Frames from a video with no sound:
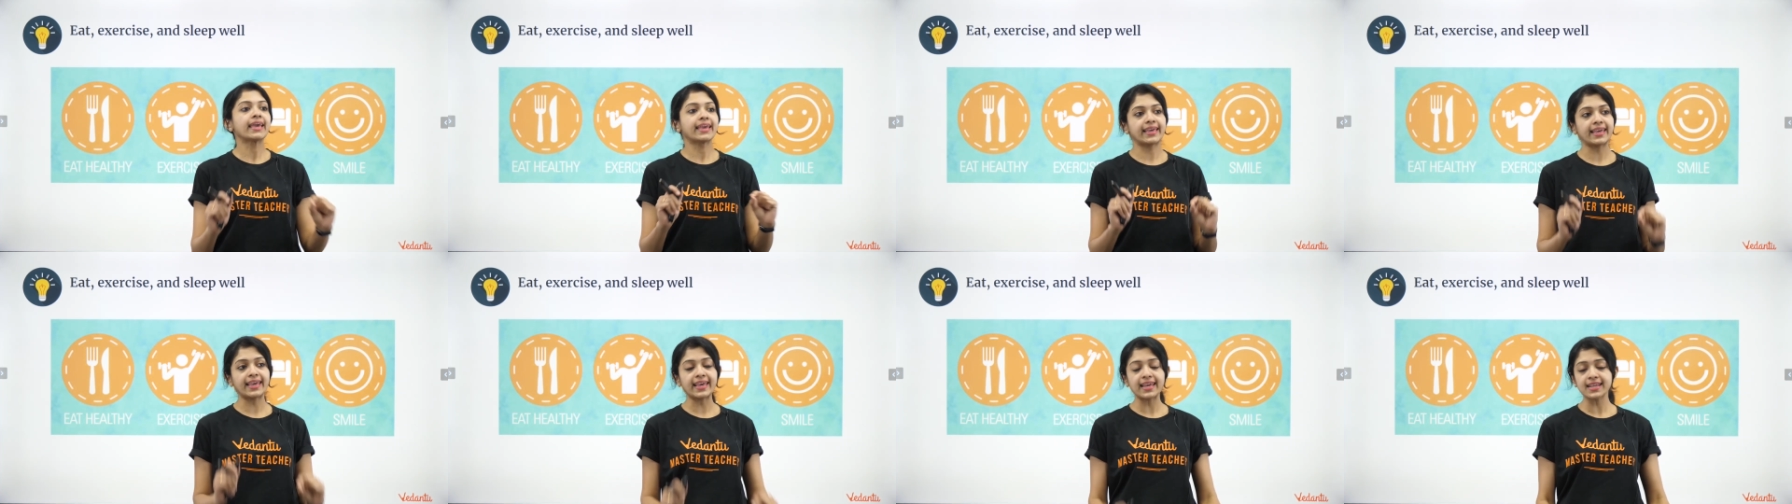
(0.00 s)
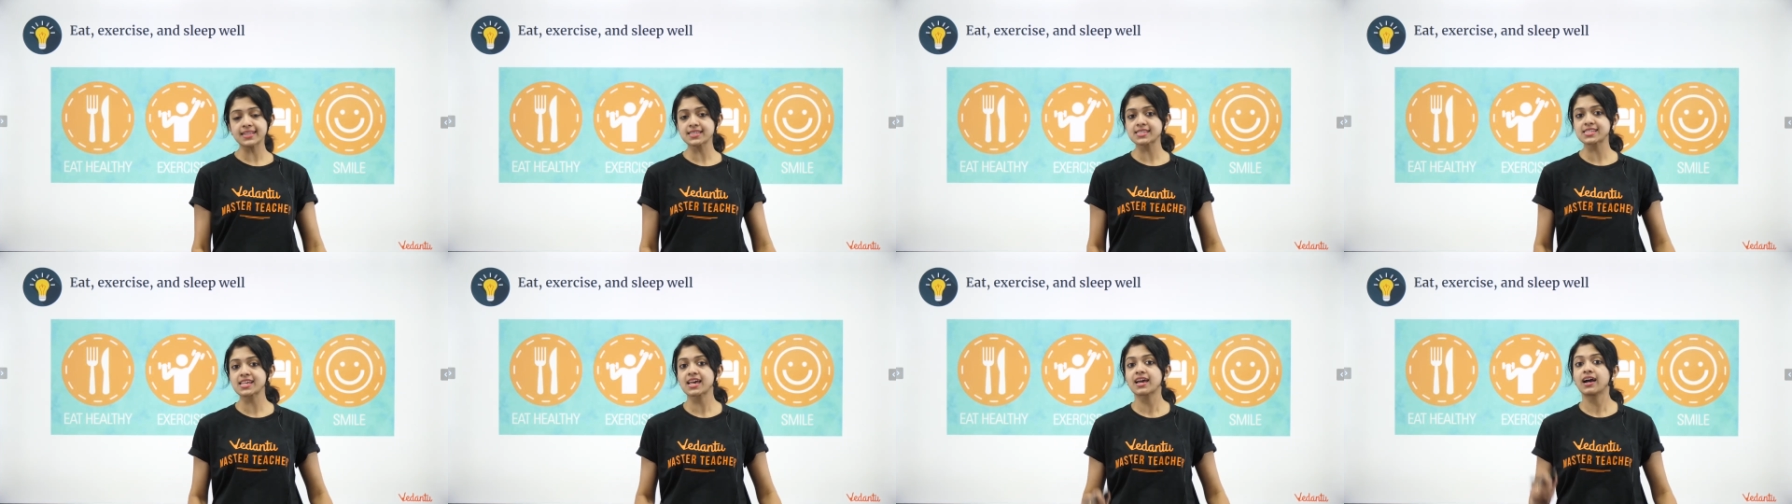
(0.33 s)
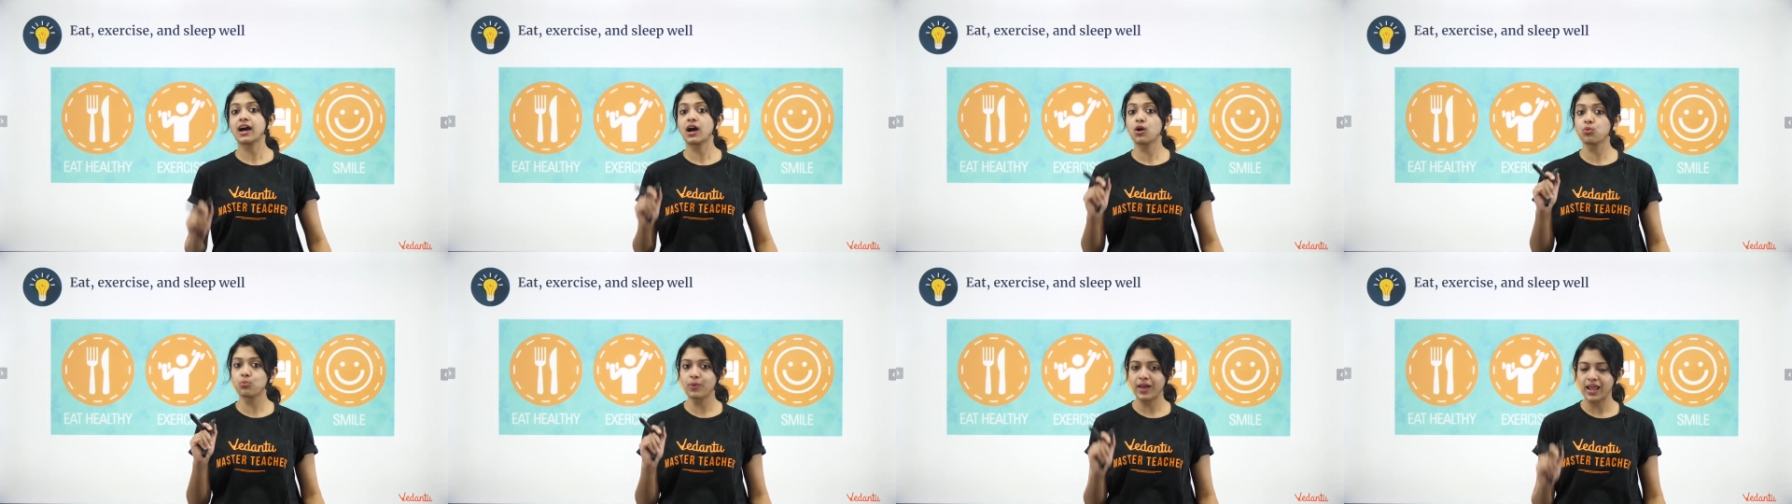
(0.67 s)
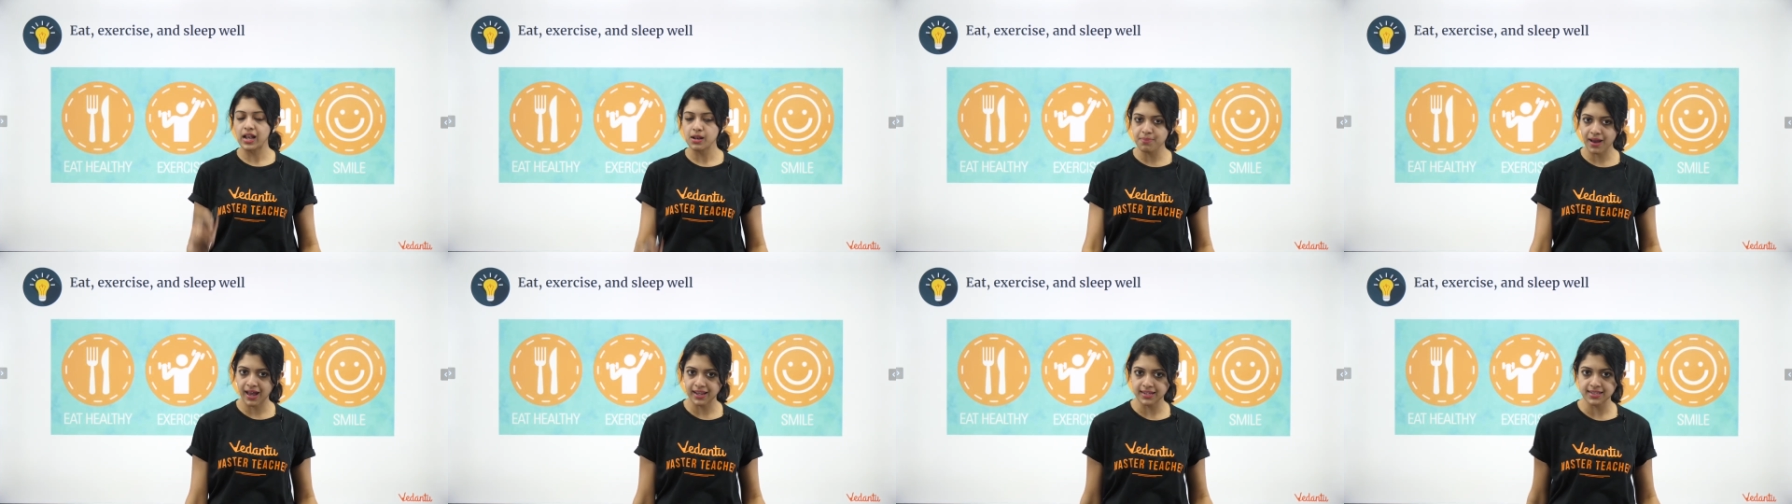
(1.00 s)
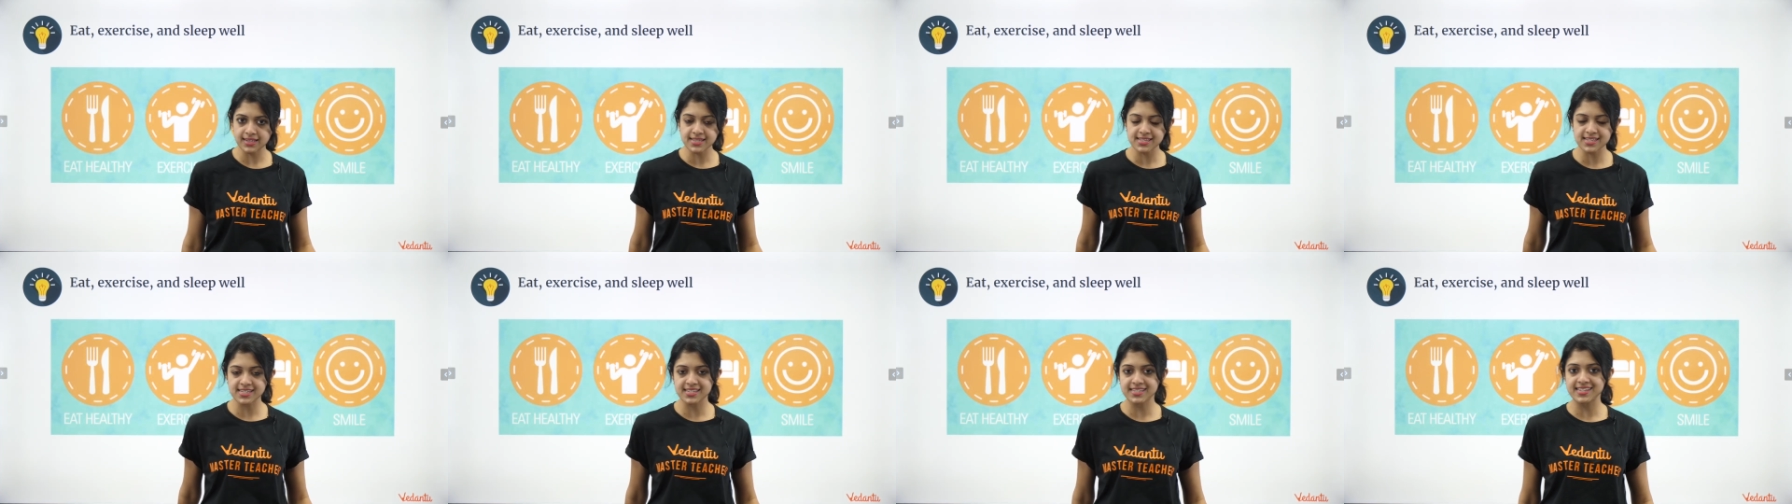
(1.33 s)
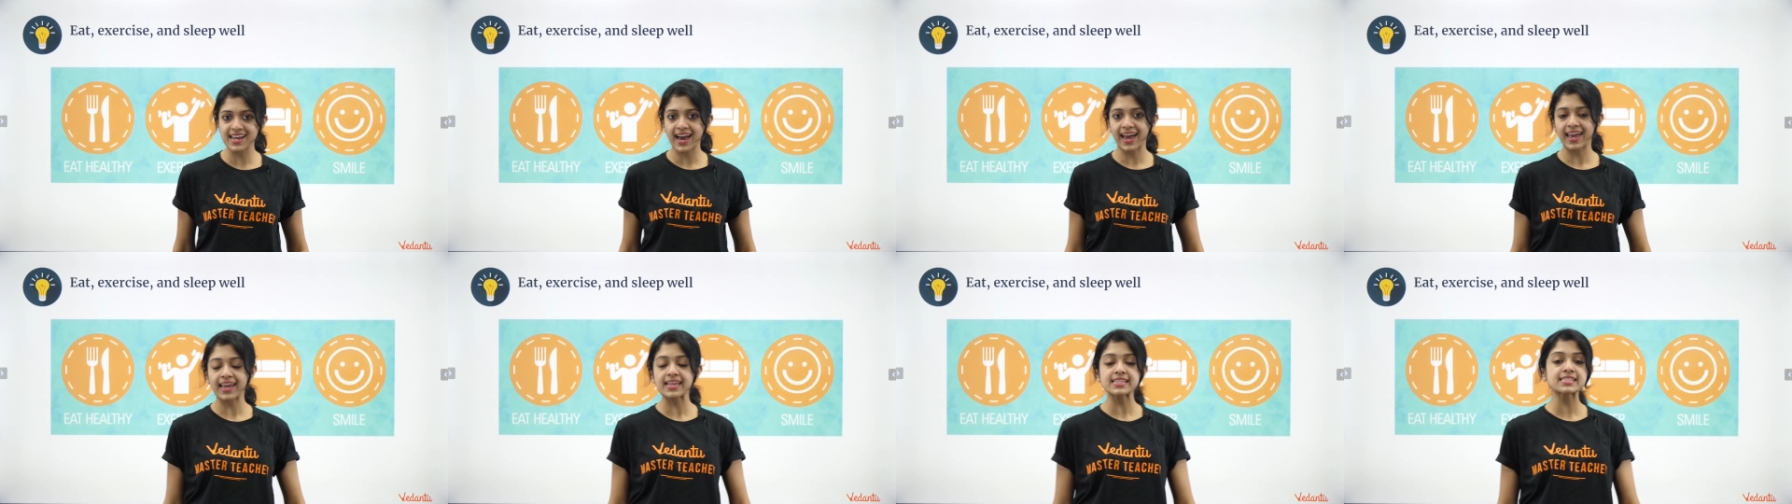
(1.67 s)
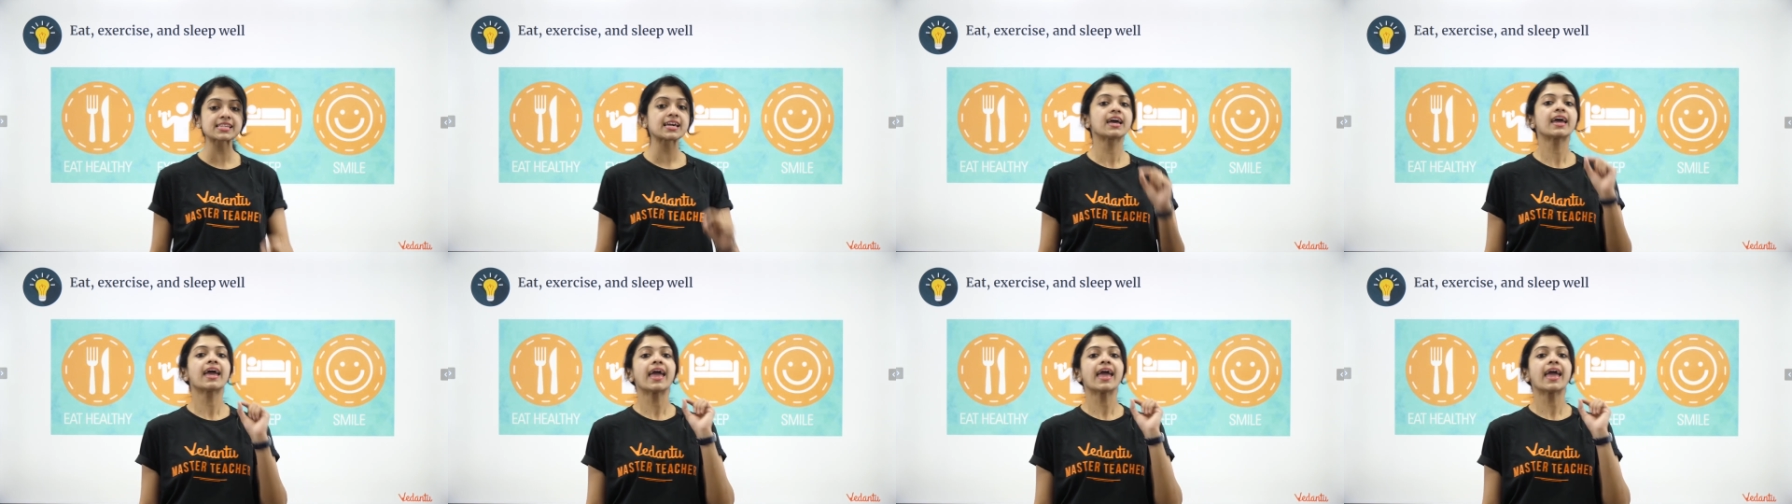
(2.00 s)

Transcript: Eat a well-balanced diet,